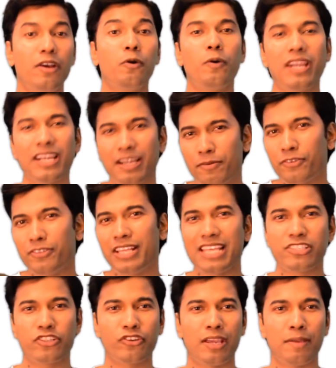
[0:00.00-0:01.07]
Welcome to the
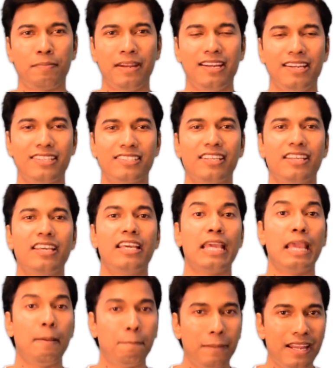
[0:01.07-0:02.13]
AstroKey playlist,
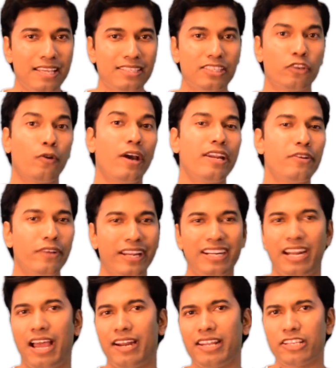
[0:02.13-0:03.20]
a place where you can
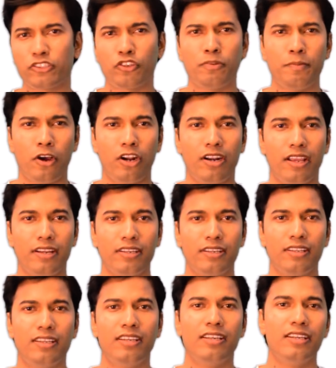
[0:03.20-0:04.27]
learn astronomy online.
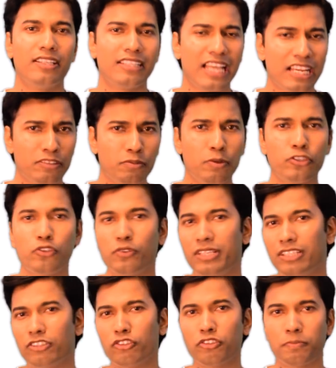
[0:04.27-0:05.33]
Thanks for
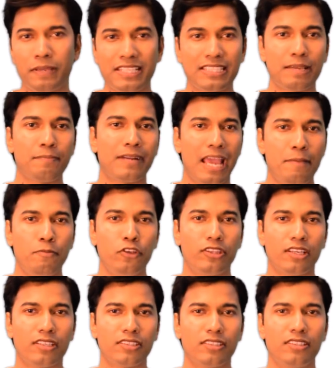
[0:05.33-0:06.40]
choosing to spend some time with
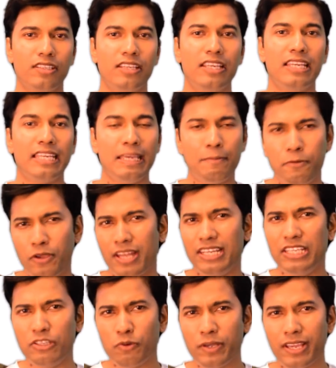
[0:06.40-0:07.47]
us. If you are
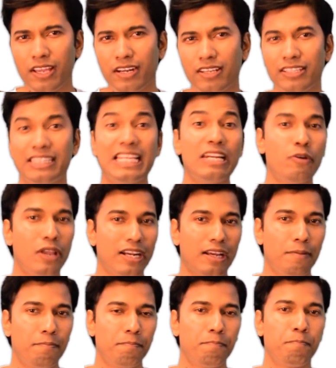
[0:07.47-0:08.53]
new here, then
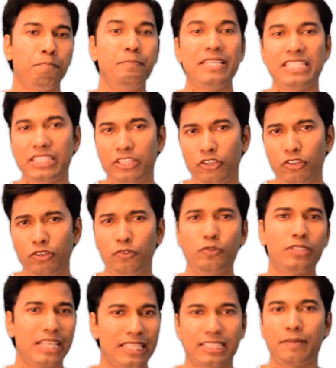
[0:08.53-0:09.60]
welcome. Be sure to
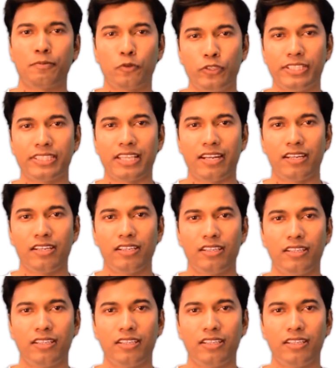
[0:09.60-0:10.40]
subscribe to this channel.